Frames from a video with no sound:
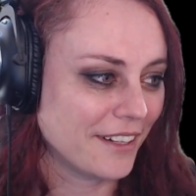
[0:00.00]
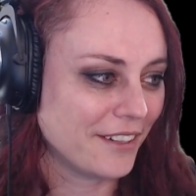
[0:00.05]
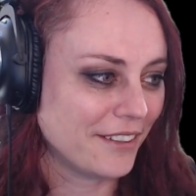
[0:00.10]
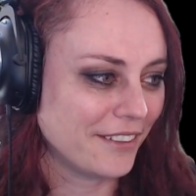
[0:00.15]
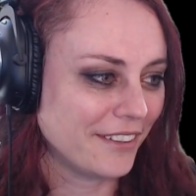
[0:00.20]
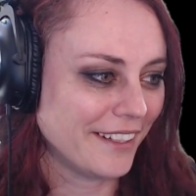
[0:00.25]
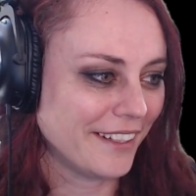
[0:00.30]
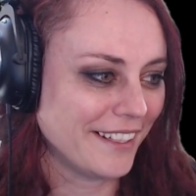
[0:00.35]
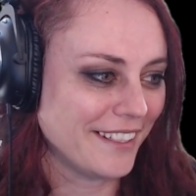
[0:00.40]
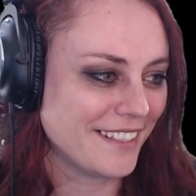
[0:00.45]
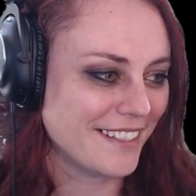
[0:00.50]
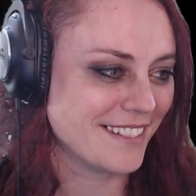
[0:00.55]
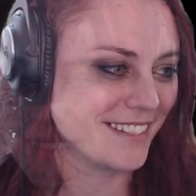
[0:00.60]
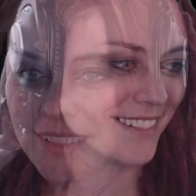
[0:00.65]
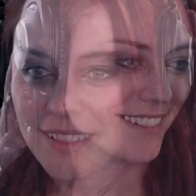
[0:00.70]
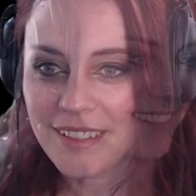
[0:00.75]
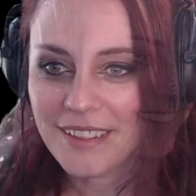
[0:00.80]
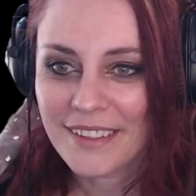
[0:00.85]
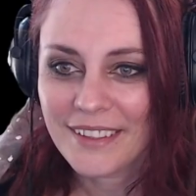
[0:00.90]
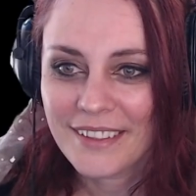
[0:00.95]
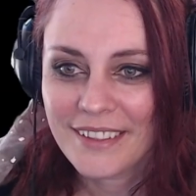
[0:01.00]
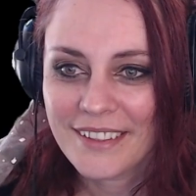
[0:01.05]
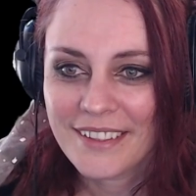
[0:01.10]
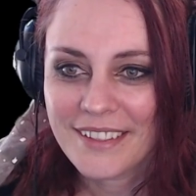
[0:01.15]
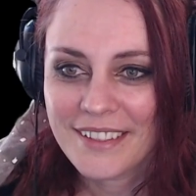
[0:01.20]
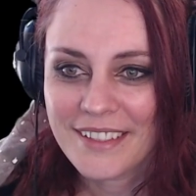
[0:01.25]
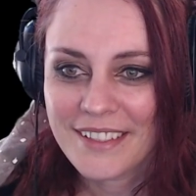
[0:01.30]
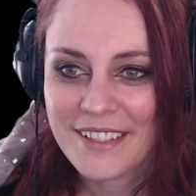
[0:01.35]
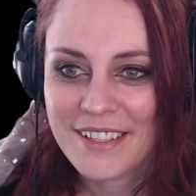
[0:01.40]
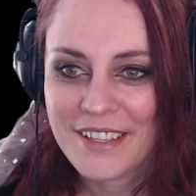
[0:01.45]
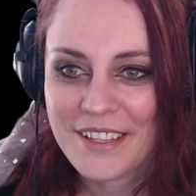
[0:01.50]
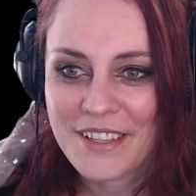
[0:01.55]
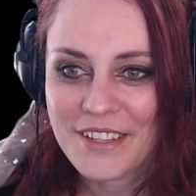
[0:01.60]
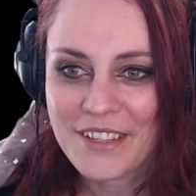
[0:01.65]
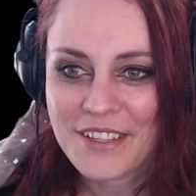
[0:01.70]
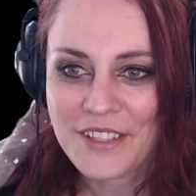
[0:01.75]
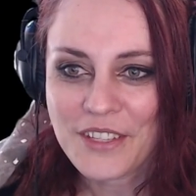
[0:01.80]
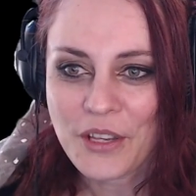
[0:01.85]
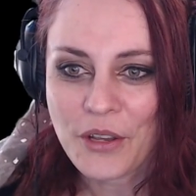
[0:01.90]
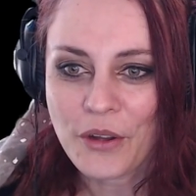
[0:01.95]
All right?
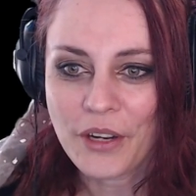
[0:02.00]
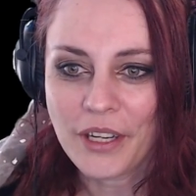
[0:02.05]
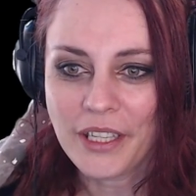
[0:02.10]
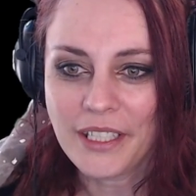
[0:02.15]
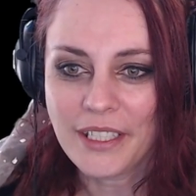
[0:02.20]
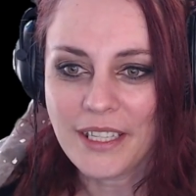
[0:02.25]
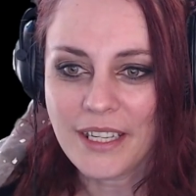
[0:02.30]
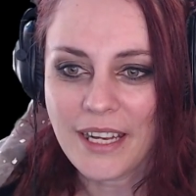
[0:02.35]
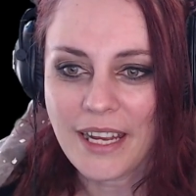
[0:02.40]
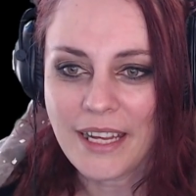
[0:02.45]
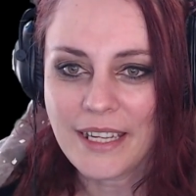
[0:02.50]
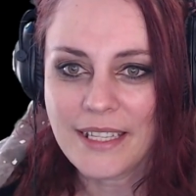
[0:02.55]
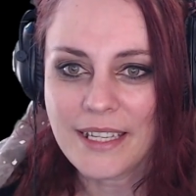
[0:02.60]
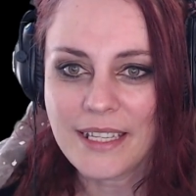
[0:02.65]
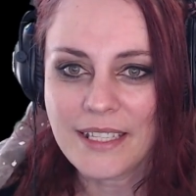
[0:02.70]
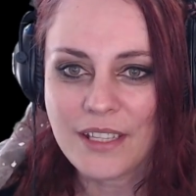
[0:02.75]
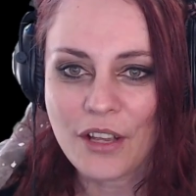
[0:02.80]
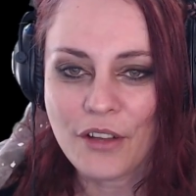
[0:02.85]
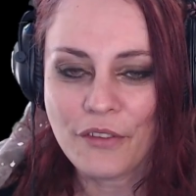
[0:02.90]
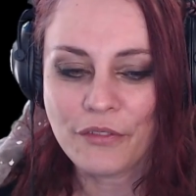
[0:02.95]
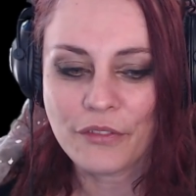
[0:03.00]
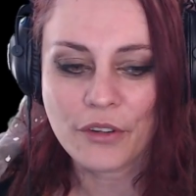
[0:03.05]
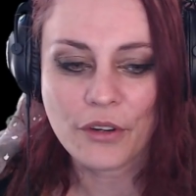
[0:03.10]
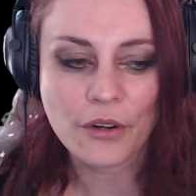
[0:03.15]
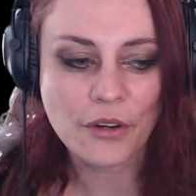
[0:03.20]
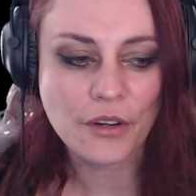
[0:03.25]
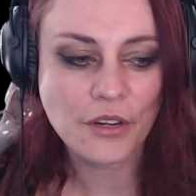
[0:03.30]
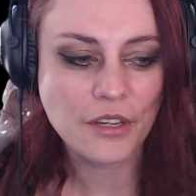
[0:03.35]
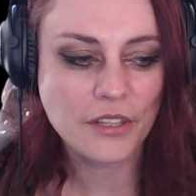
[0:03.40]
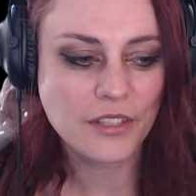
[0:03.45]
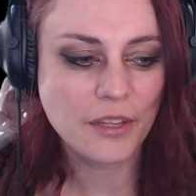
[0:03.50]
So it, it is, of course, a